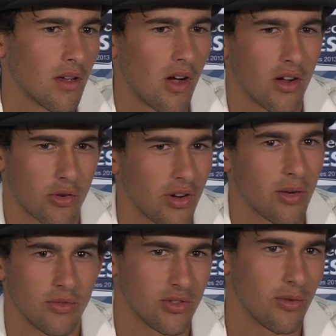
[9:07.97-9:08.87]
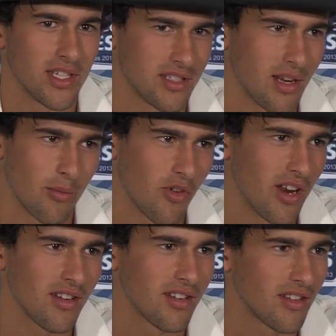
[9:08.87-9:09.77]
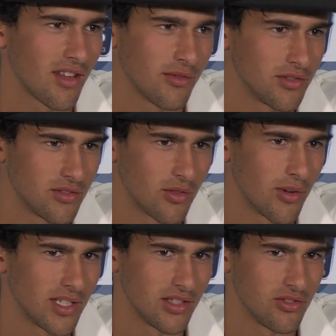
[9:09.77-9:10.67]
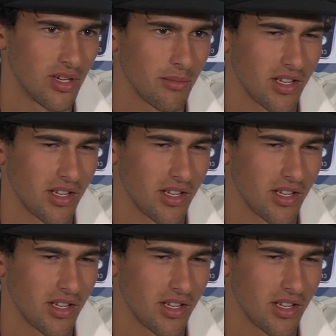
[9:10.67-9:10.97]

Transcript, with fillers: Oh, cricket was always the number one. That was always the dream.